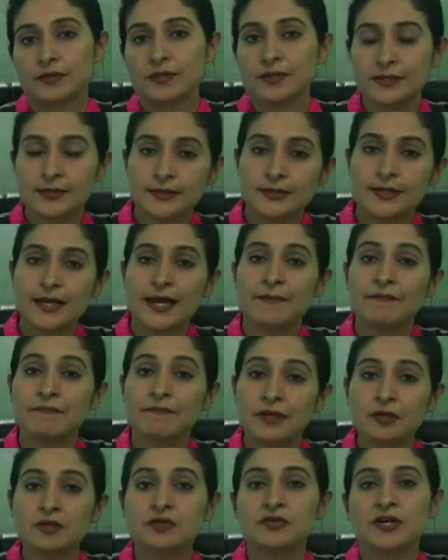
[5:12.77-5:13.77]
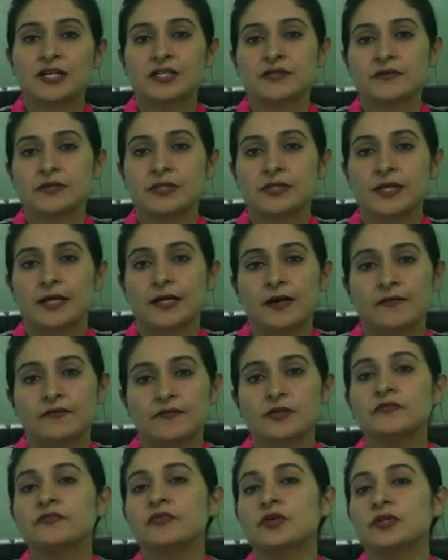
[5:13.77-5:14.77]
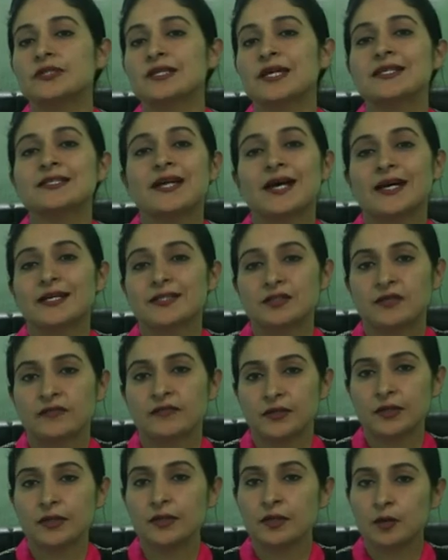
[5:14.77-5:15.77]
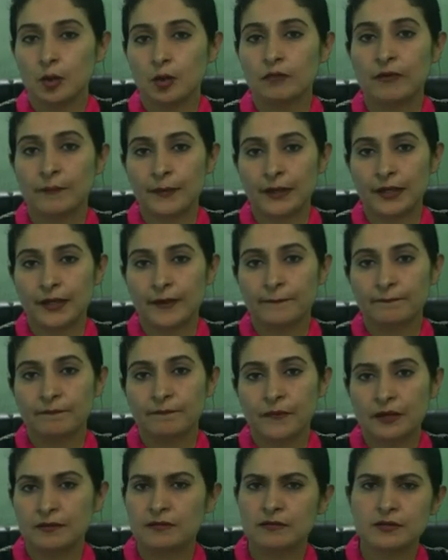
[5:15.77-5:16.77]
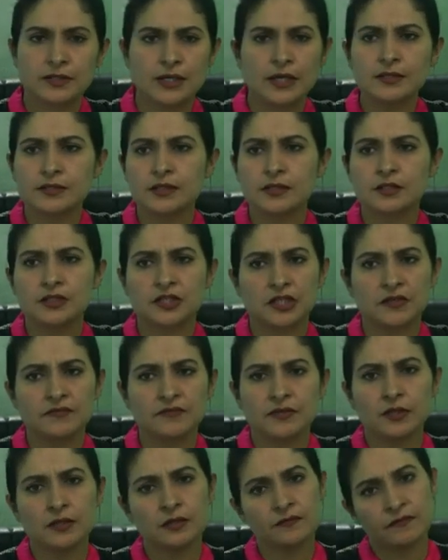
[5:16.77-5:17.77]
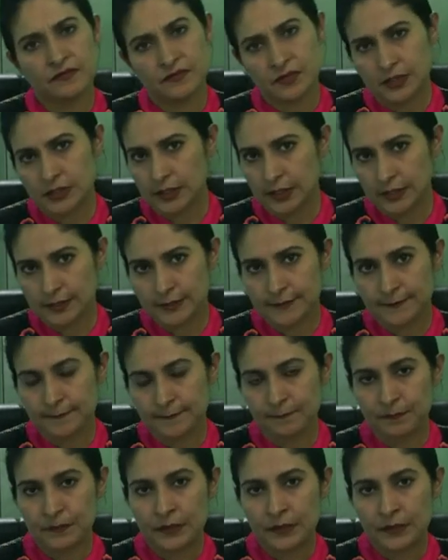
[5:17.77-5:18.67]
This embryo transfer is done after 48 hours of the ovum pickup and the result is achieved in 15 days.